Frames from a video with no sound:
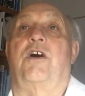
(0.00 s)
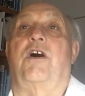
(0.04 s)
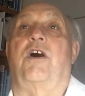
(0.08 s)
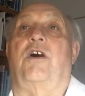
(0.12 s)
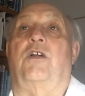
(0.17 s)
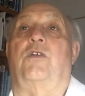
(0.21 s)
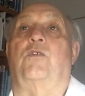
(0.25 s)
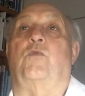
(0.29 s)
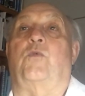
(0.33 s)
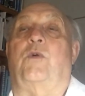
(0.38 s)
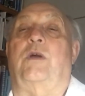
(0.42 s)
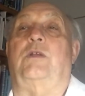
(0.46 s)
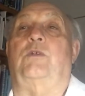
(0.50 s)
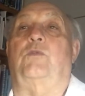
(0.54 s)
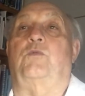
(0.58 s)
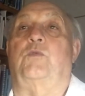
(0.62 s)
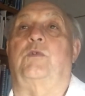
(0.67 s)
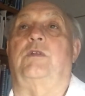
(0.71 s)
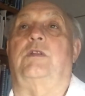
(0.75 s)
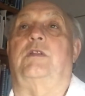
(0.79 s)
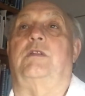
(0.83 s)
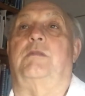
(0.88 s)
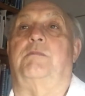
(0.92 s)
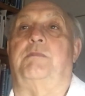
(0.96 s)
on what
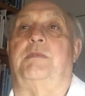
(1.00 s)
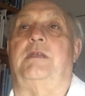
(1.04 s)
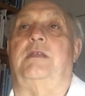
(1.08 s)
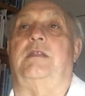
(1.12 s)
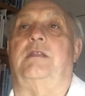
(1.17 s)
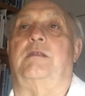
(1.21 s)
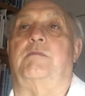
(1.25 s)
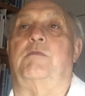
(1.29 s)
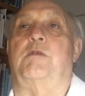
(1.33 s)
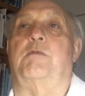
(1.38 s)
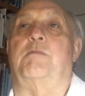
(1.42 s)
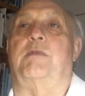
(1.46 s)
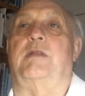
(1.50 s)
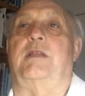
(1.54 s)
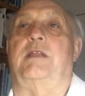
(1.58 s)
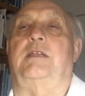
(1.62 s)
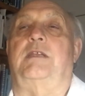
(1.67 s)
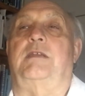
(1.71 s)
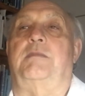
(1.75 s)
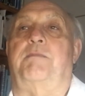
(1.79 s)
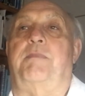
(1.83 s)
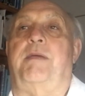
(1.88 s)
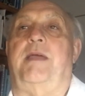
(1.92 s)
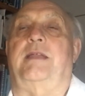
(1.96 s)
would be the
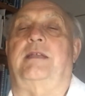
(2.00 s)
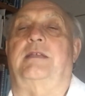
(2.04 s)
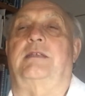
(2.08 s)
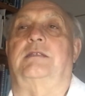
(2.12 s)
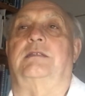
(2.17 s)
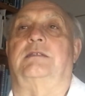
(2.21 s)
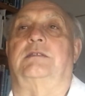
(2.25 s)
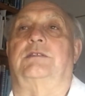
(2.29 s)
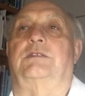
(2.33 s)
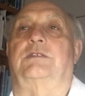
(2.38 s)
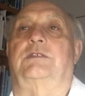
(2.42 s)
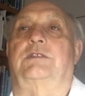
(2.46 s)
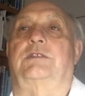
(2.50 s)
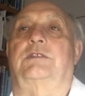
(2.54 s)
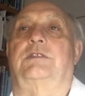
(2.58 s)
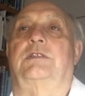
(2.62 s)
mobility patterns.